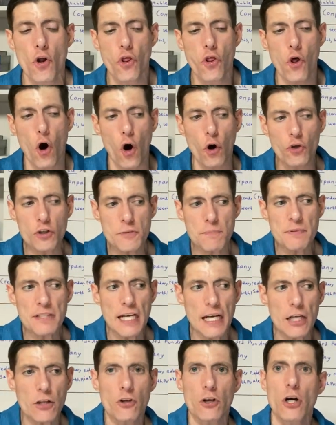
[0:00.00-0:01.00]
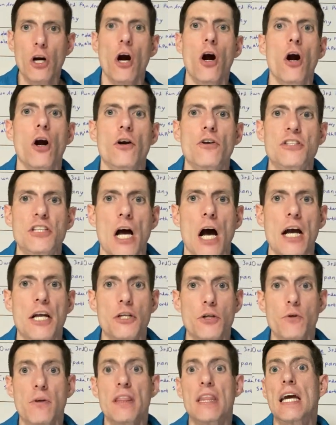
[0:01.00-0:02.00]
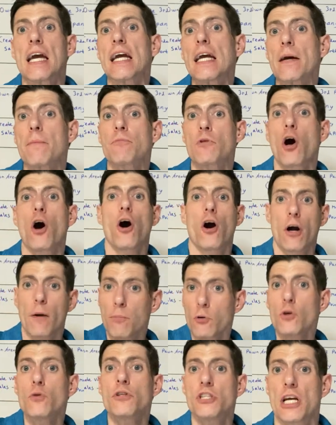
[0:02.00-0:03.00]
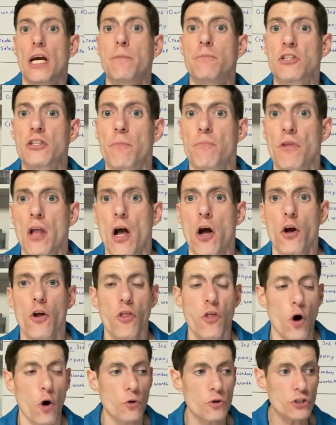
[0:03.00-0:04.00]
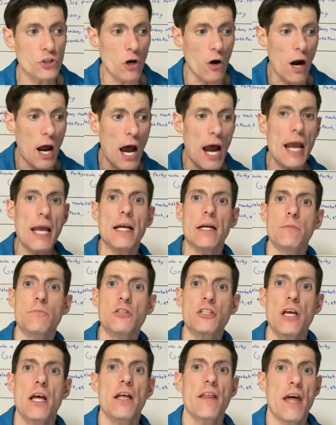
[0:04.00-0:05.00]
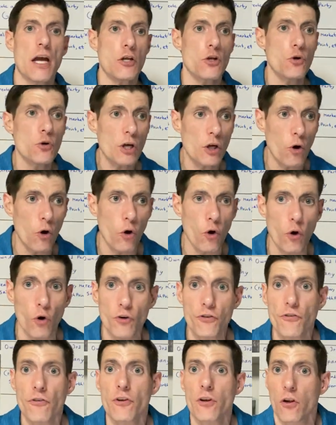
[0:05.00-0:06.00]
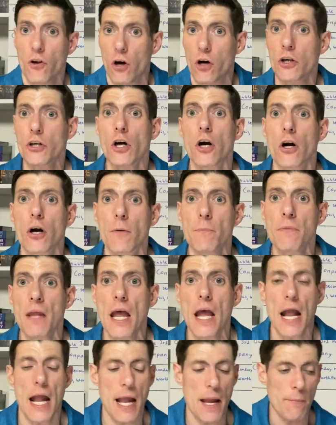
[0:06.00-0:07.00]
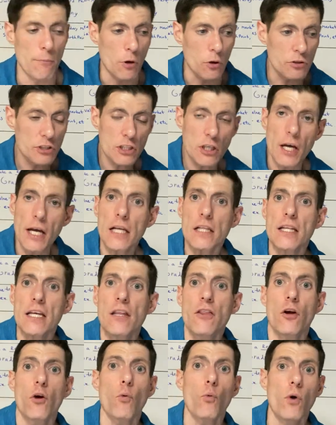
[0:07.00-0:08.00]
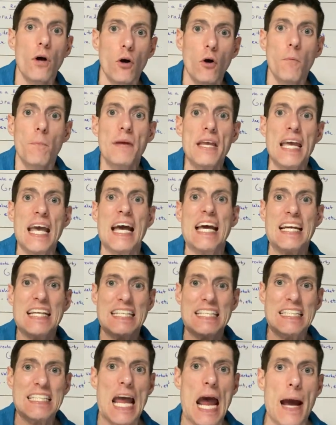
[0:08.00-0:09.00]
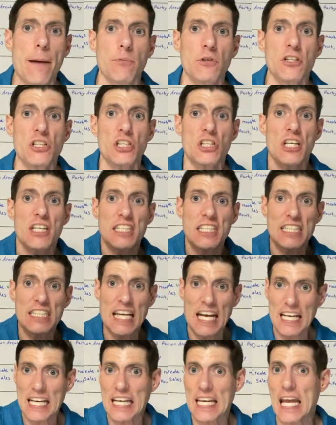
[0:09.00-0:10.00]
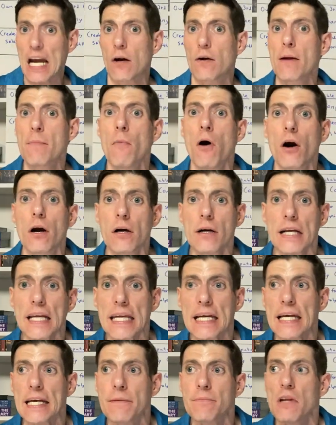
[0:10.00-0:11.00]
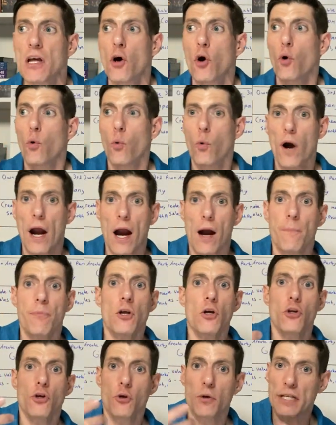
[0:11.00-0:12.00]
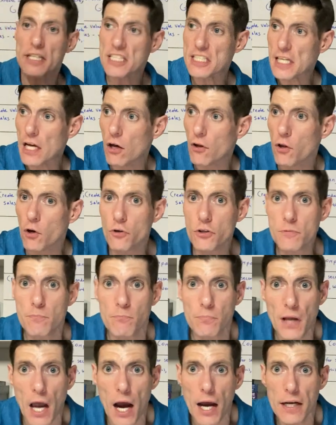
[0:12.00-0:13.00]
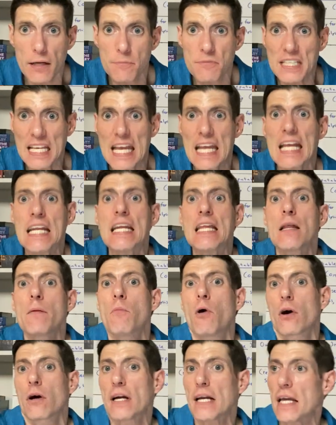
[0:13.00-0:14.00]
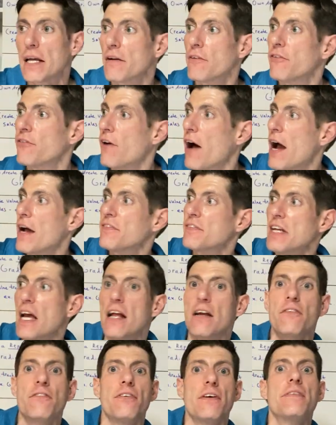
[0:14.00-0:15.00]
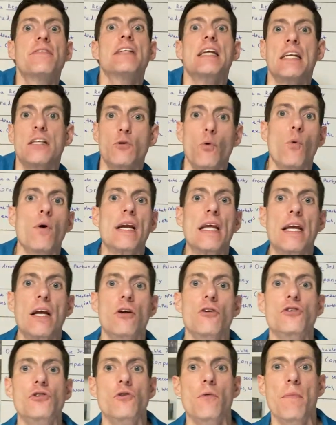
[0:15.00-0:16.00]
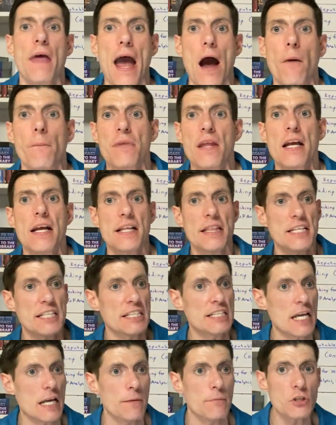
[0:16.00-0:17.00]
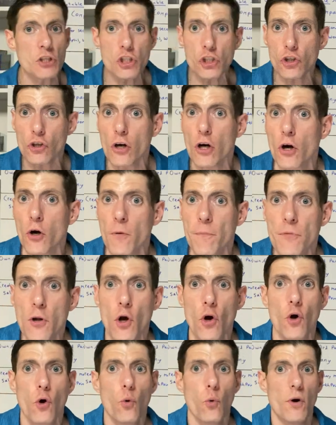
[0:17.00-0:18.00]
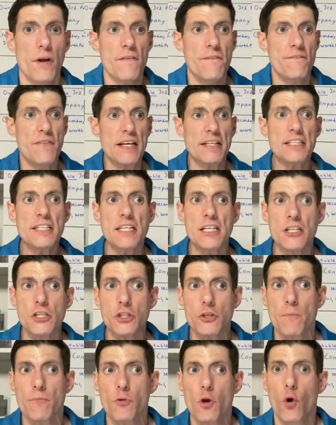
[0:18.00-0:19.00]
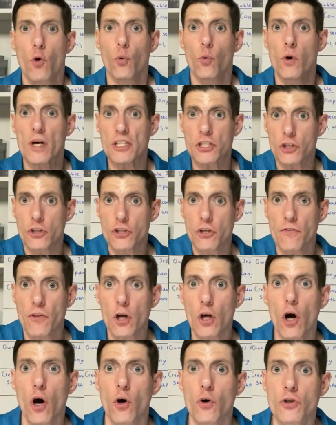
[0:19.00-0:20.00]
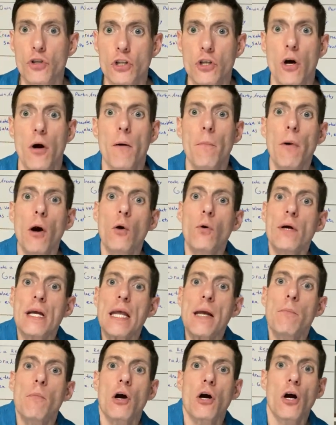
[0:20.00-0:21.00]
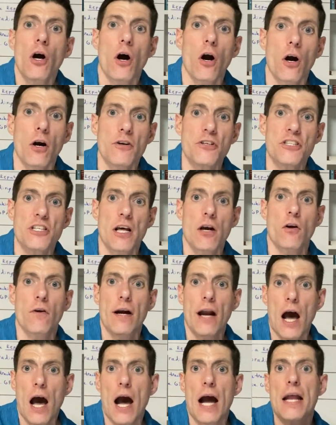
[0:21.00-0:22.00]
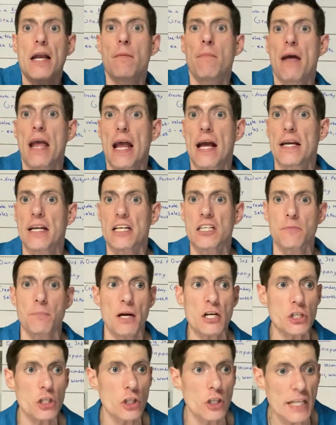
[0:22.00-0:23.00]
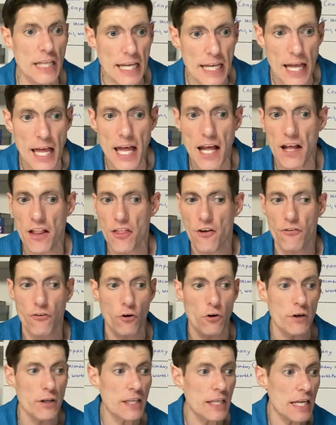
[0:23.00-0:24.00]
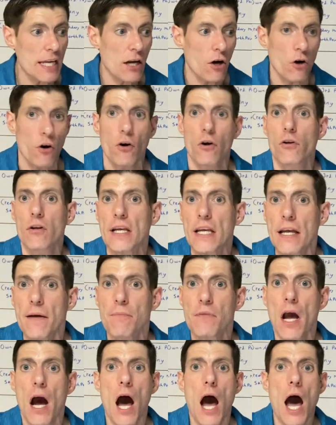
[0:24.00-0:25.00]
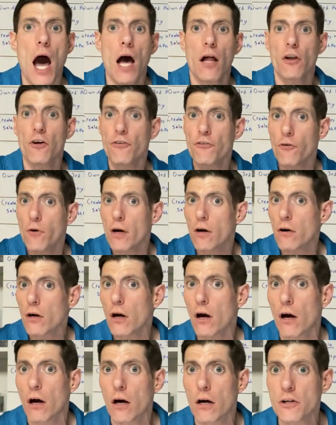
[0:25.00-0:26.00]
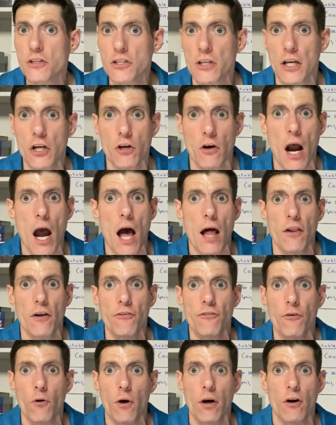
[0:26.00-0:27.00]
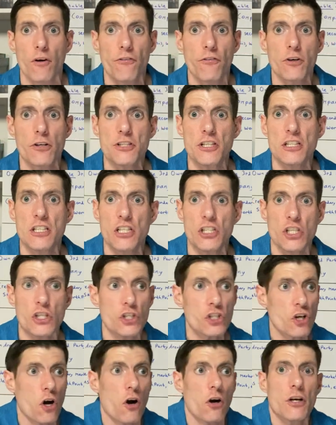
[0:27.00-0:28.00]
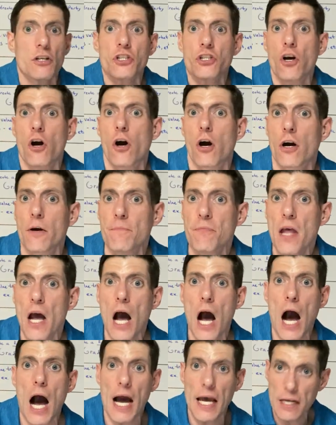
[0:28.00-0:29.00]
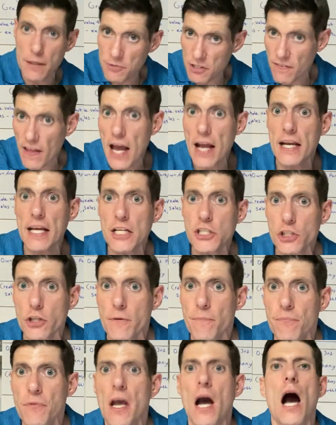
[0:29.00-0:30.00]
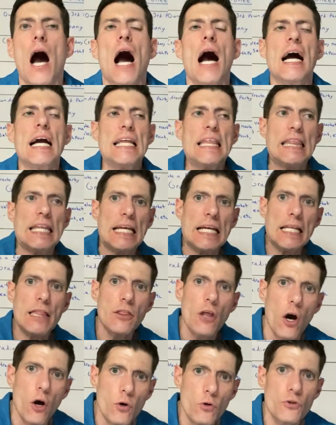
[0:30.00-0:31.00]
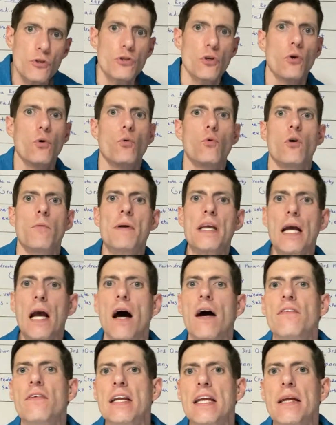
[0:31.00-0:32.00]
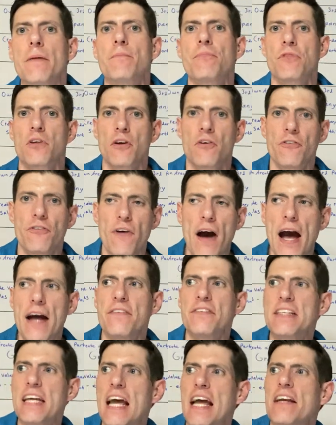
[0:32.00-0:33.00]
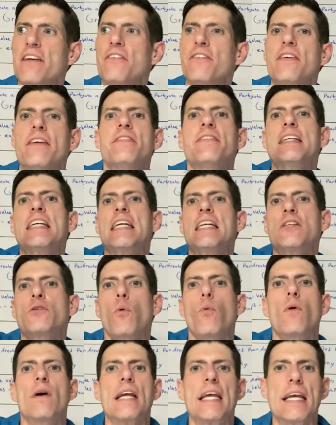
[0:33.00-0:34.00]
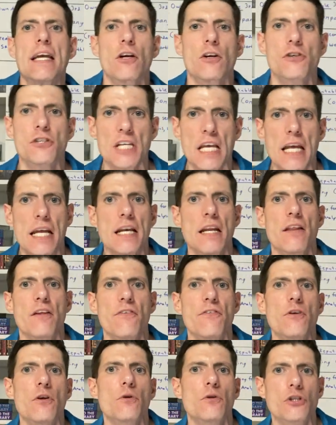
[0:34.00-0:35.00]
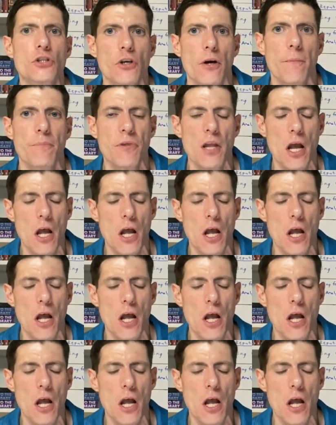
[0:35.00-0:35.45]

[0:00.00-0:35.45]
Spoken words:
Those particular cards, I do think, are blue chips. Those are items that you can hold for the long term, and most likely there will be an established secondary market where you can sell those items into the market 5, 10, 15, 20 years from now. The same is true with vintage Wizards of the Coast Pokemon cards that are in high demand, especially the very early holofoil cards like your holofoil first edition Charizard, items of that nature. I think those will be coveted 5, 10, 15, 20 years into the future.